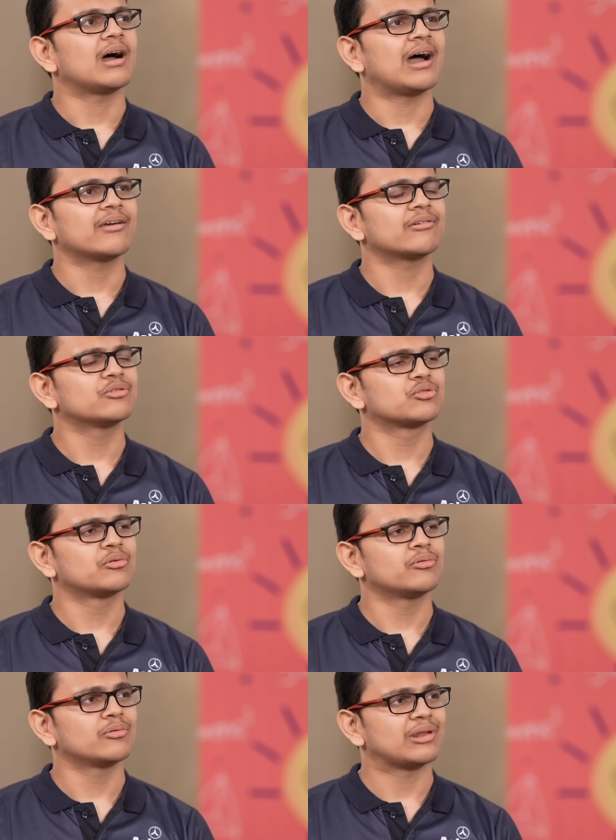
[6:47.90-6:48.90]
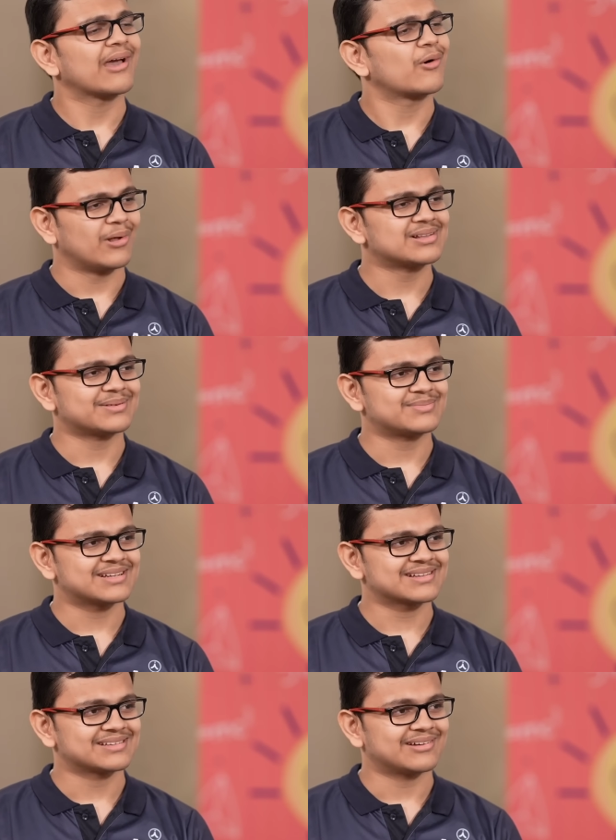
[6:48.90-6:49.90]
I used to like all
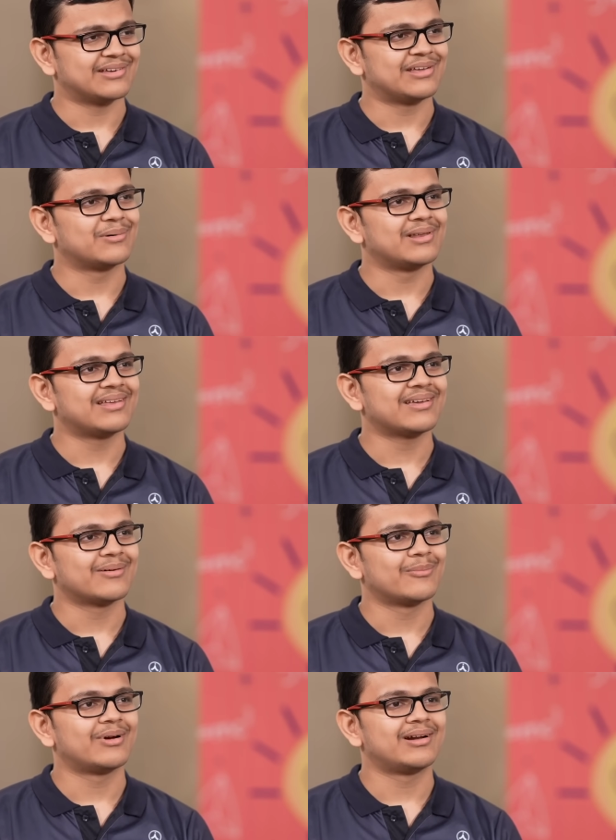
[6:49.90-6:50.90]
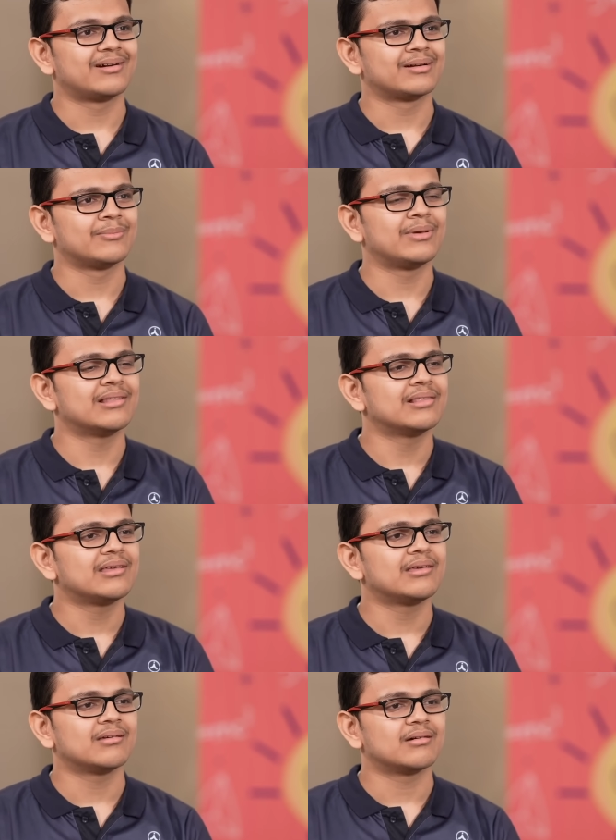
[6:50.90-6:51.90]
subjects, okay, equally, but
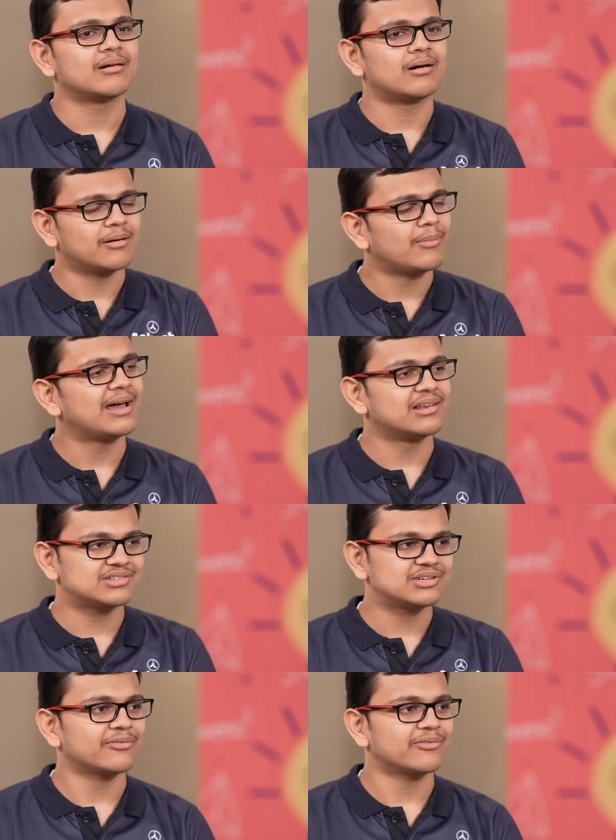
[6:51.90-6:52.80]
mainly biology,